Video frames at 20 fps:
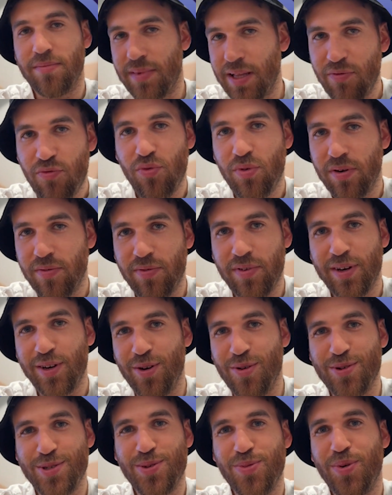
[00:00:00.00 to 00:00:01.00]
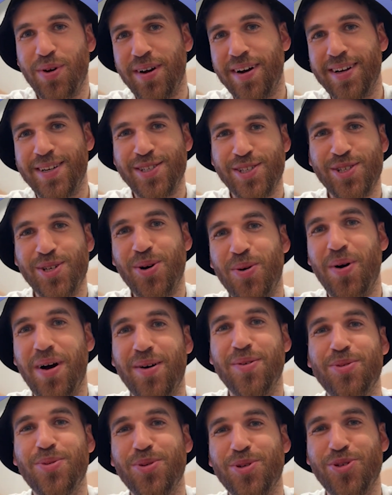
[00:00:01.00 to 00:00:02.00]
different videos where I show
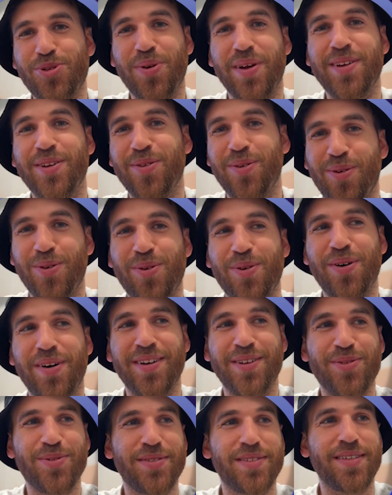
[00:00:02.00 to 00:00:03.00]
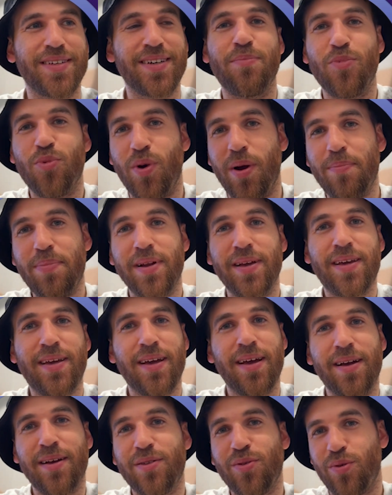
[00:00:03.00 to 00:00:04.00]
how to train your Lora using
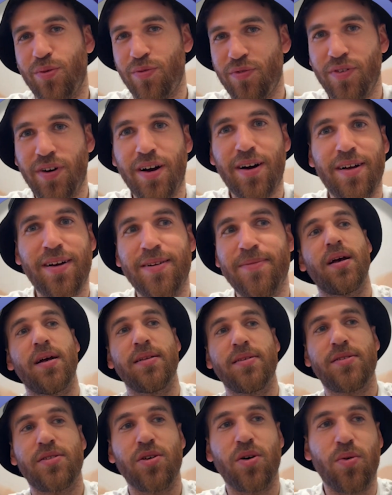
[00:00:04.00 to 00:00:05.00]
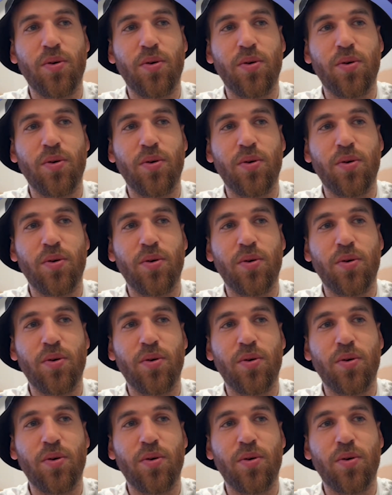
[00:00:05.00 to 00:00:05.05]
replicate or file and so